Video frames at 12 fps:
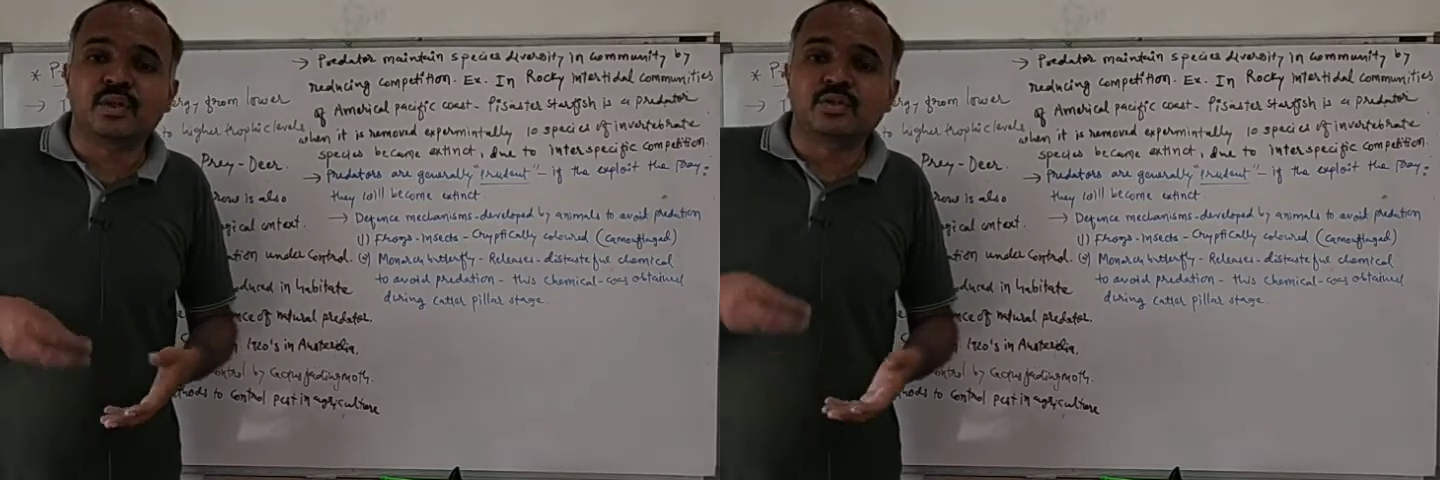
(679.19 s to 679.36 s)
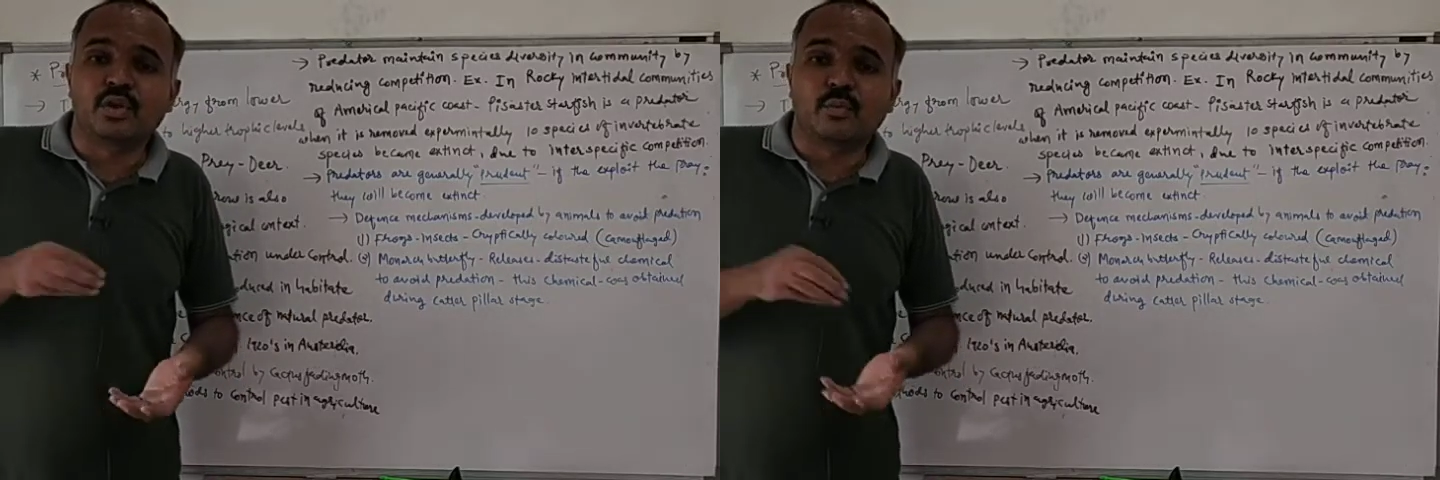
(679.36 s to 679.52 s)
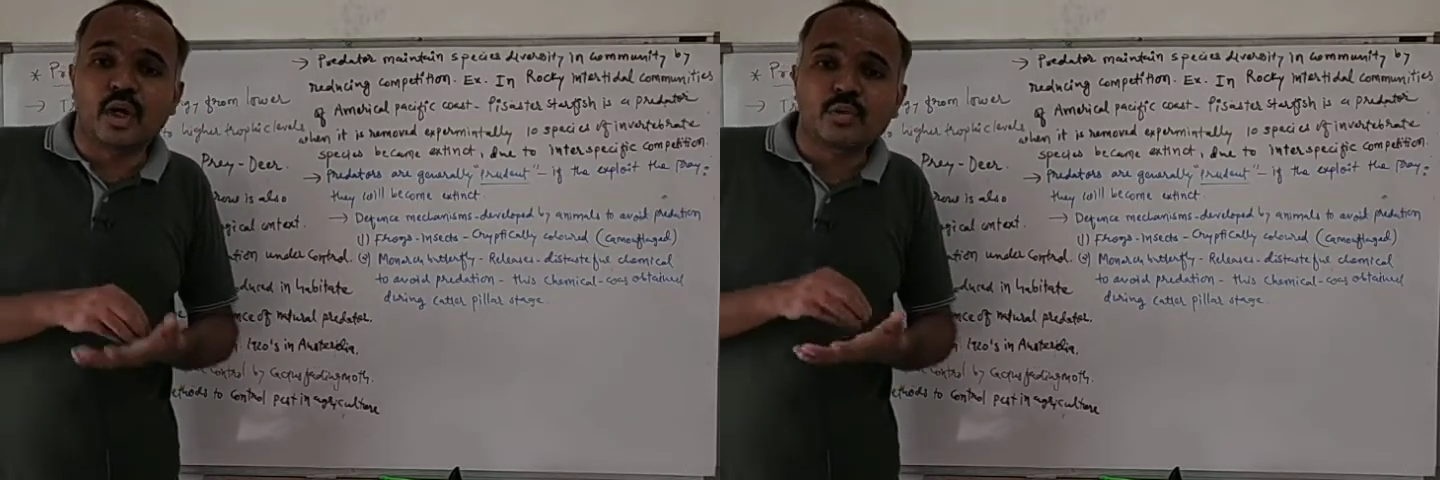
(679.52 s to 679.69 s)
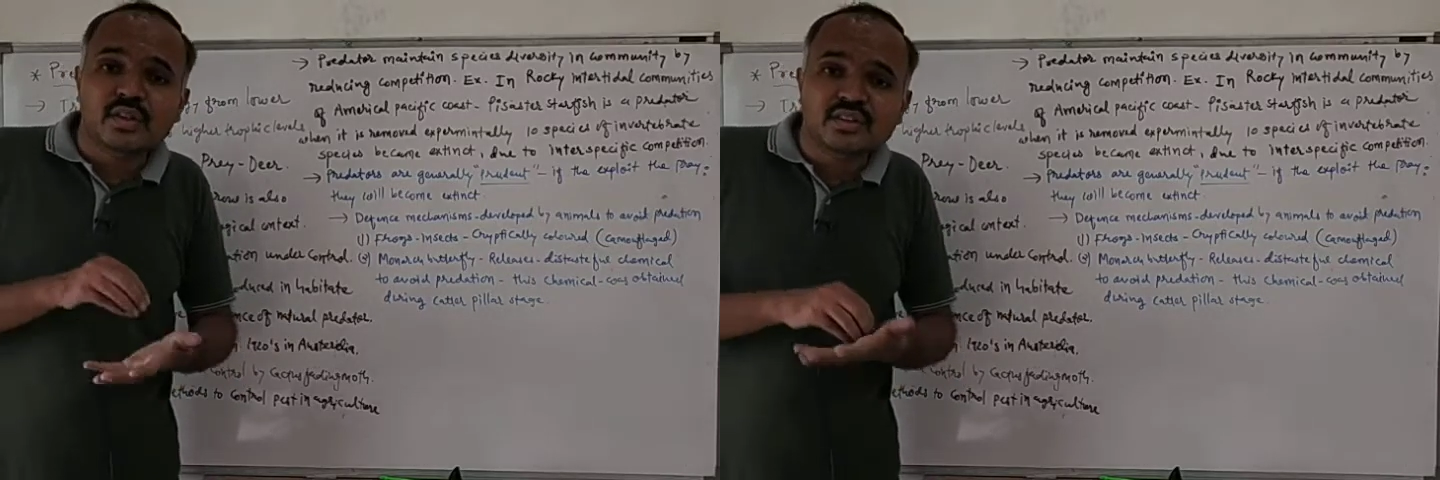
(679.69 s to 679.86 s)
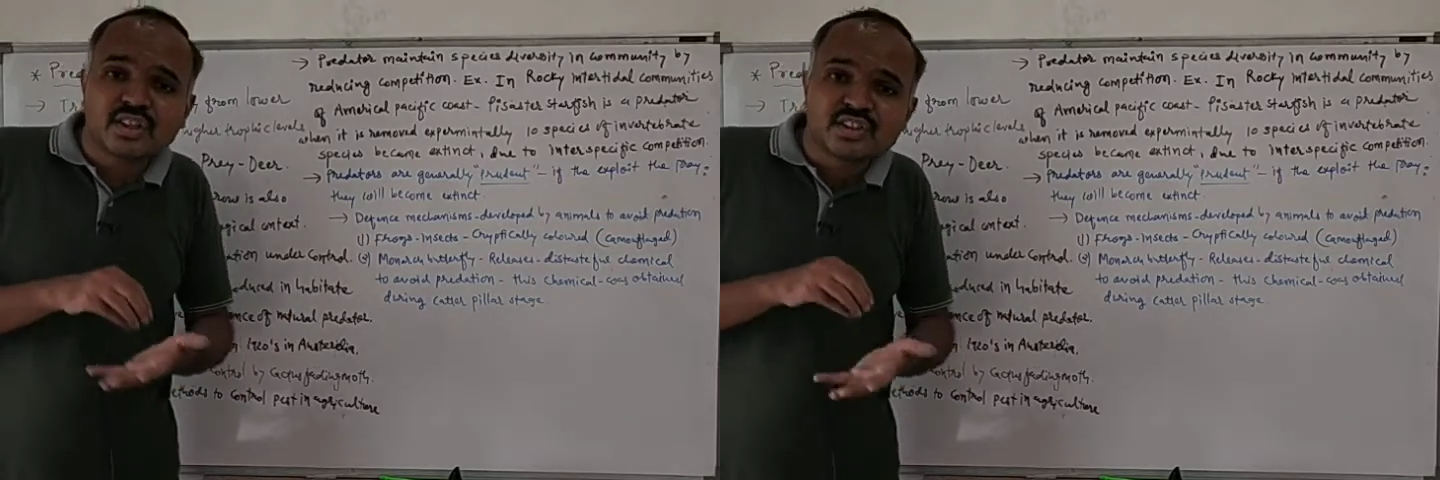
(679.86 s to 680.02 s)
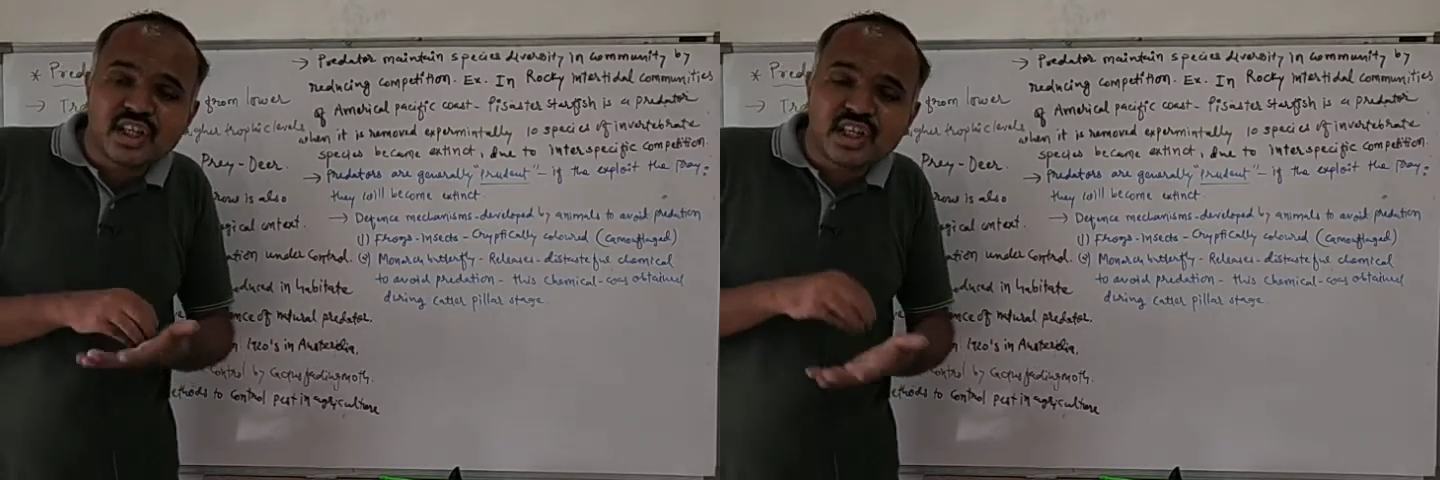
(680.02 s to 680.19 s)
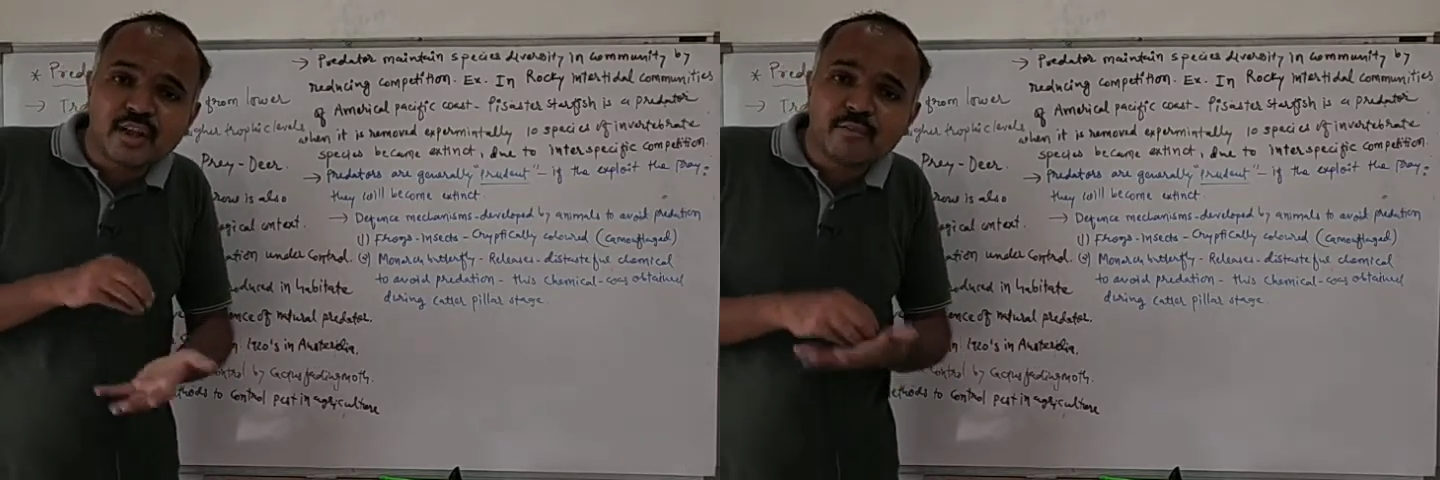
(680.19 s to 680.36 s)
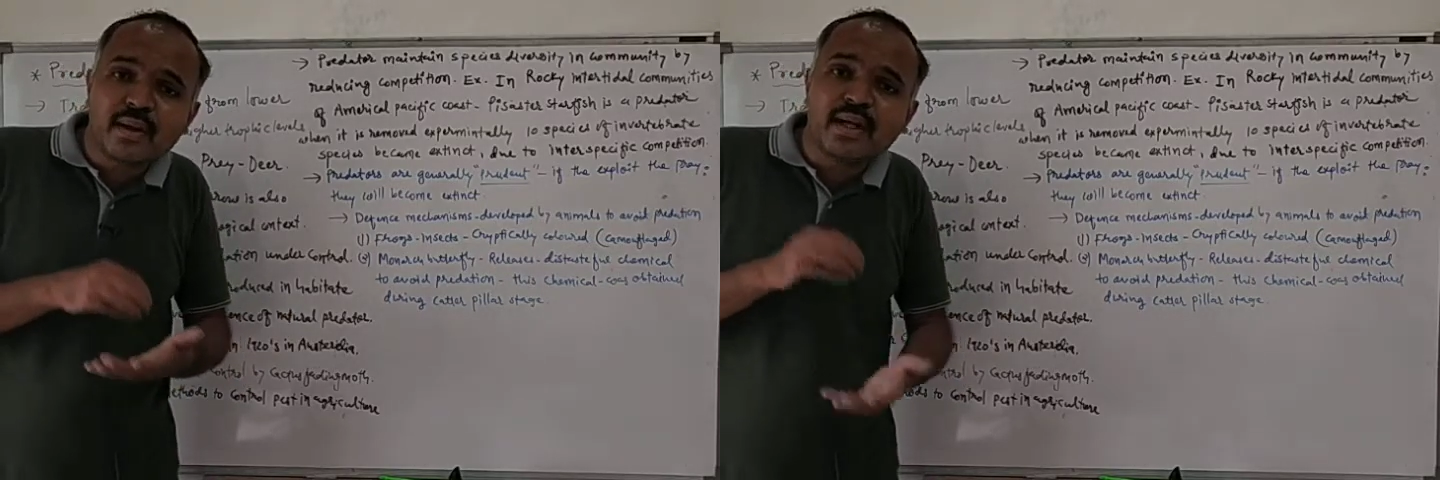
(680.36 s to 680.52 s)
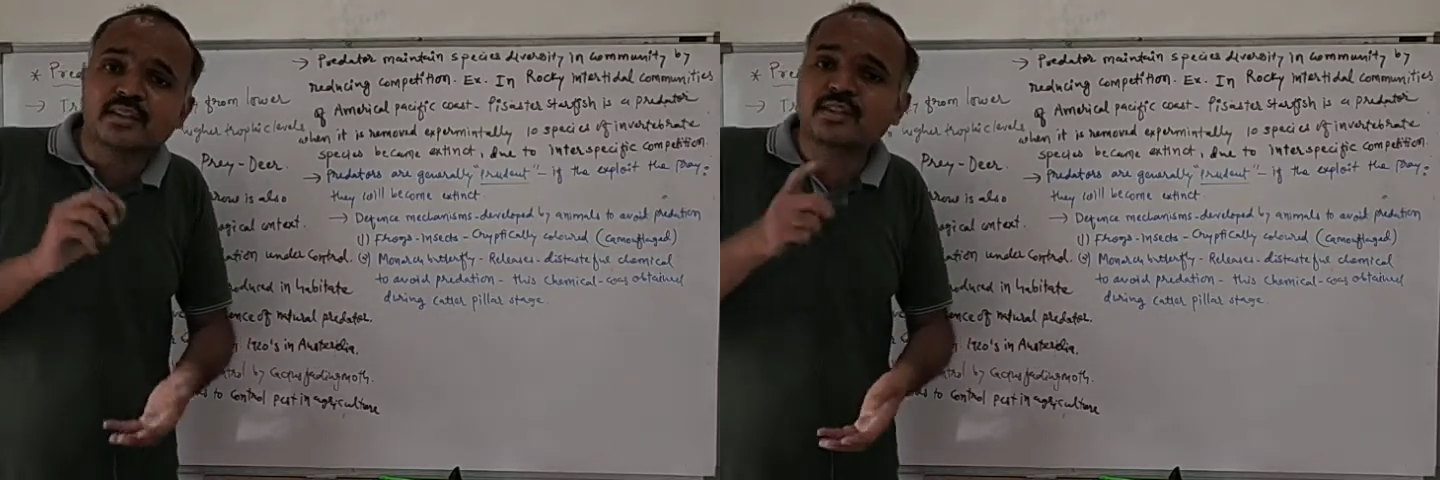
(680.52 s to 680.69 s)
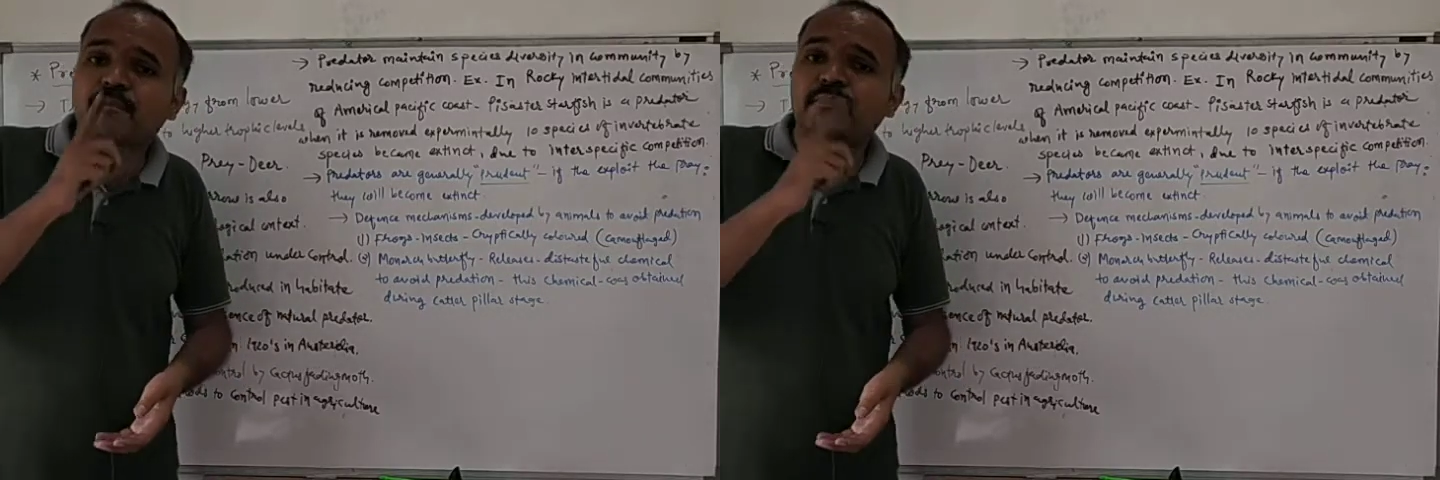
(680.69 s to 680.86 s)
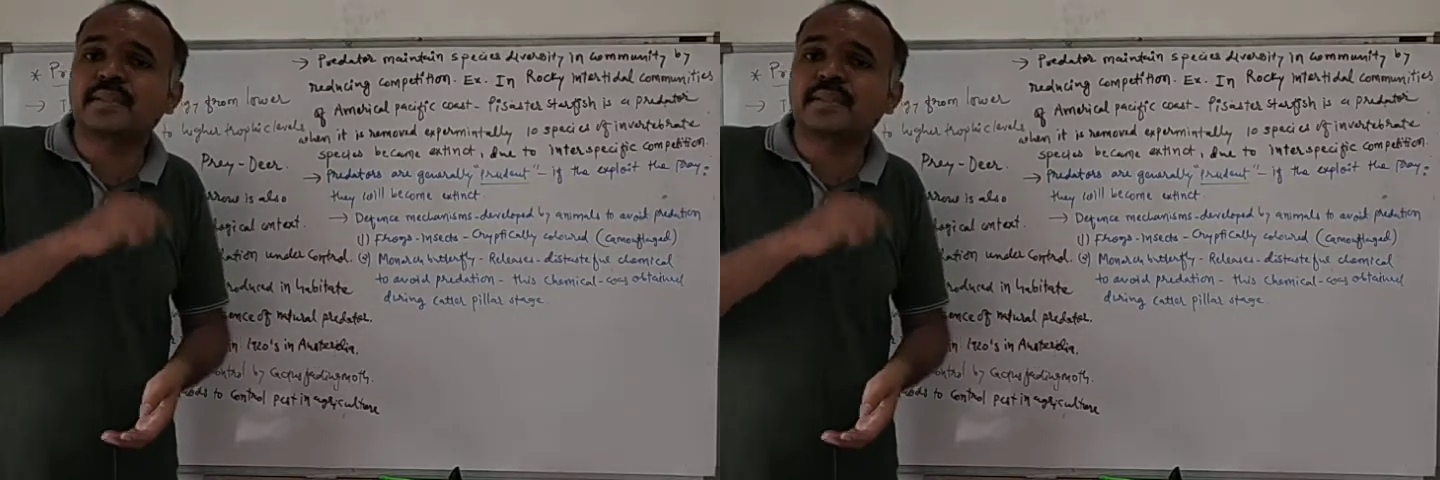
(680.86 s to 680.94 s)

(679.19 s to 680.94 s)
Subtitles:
So what was the significance of